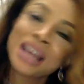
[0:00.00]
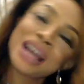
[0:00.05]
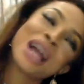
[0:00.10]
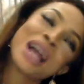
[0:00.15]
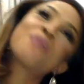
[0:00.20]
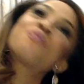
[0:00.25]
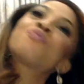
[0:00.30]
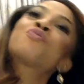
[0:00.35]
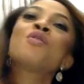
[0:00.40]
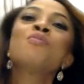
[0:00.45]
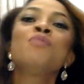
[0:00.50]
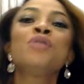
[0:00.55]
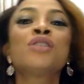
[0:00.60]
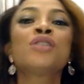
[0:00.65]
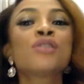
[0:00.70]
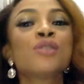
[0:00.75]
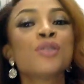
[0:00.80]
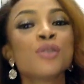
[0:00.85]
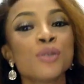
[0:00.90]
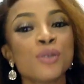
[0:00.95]
I
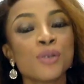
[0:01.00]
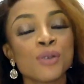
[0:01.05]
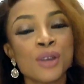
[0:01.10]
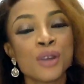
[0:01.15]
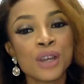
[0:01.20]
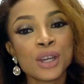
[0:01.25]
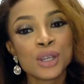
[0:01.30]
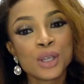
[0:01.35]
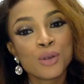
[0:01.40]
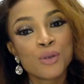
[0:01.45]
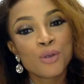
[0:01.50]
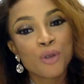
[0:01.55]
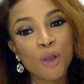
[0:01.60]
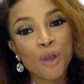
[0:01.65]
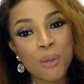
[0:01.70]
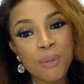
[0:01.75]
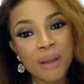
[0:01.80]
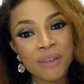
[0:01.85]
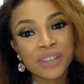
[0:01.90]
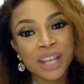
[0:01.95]
promise you, you will
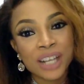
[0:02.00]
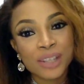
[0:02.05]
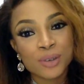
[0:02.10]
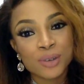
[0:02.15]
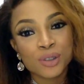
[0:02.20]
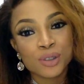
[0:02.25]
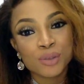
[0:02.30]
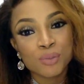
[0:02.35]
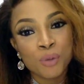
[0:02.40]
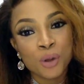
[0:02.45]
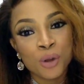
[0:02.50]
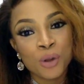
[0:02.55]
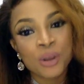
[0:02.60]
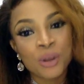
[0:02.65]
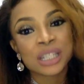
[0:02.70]
come after school tomorrow.